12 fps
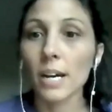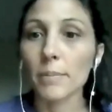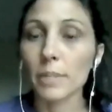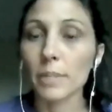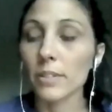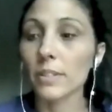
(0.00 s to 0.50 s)

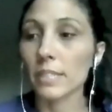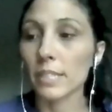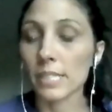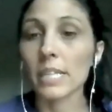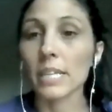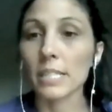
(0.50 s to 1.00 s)
here in the
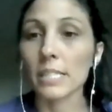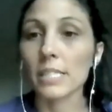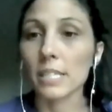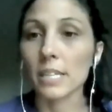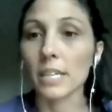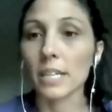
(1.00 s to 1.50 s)

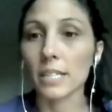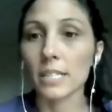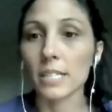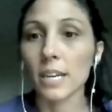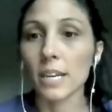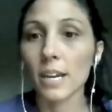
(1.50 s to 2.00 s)
States,
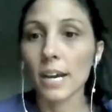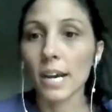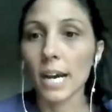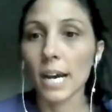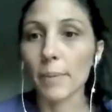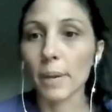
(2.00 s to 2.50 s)
and
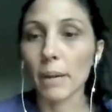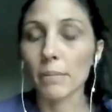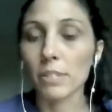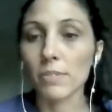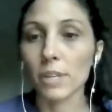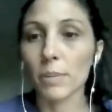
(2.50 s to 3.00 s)
I
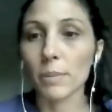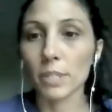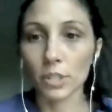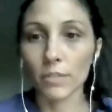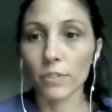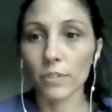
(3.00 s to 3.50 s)
was very
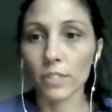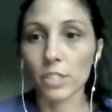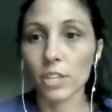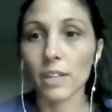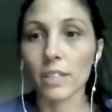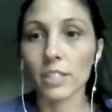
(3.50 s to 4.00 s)
much up for the
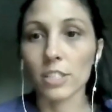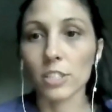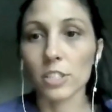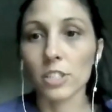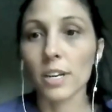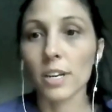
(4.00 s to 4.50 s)

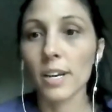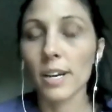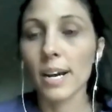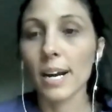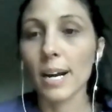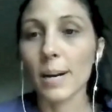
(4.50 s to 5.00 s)
challenge.
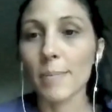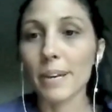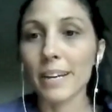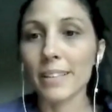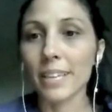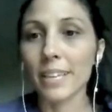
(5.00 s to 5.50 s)

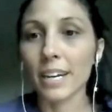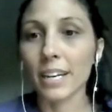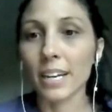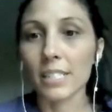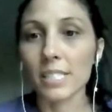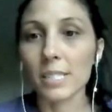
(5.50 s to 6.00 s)
And then I
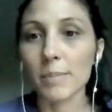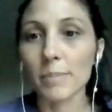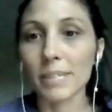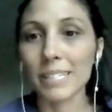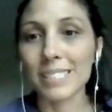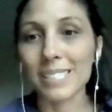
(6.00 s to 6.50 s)
got to
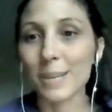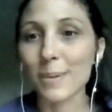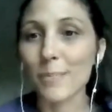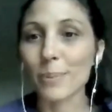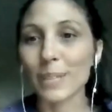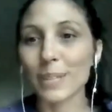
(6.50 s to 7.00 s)
meet some
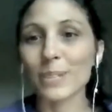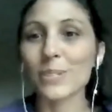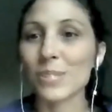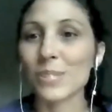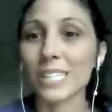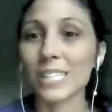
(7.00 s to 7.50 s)

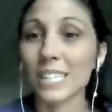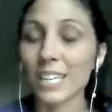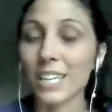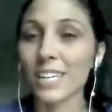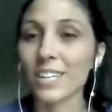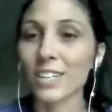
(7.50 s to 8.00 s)
players in
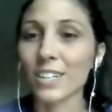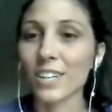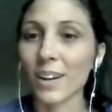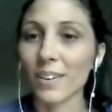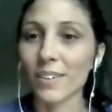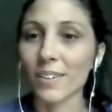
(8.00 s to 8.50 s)

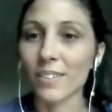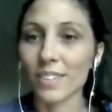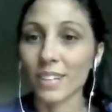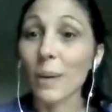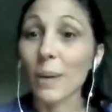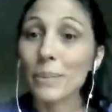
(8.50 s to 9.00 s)
the
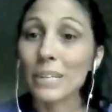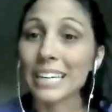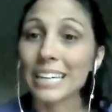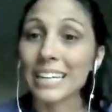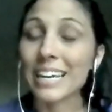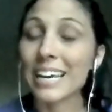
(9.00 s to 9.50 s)

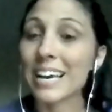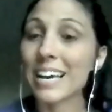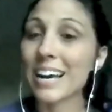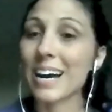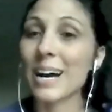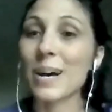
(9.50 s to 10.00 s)
company,
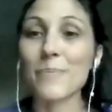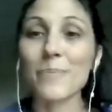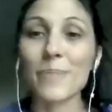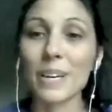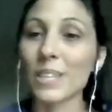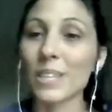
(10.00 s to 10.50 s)

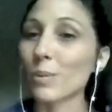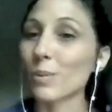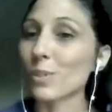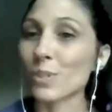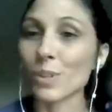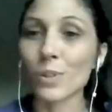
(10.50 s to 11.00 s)
and they were
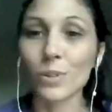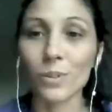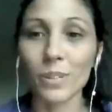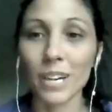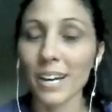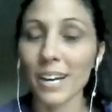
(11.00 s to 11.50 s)
so
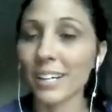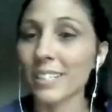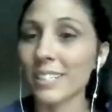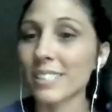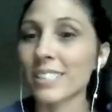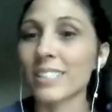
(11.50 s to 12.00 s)

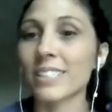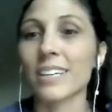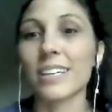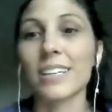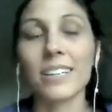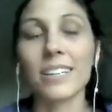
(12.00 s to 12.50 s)
kind
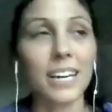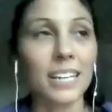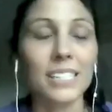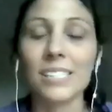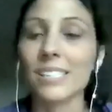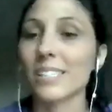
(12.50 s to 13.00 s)
and
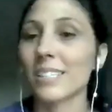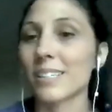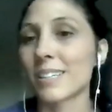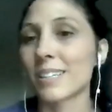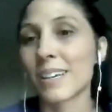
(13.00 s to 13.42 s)
nice and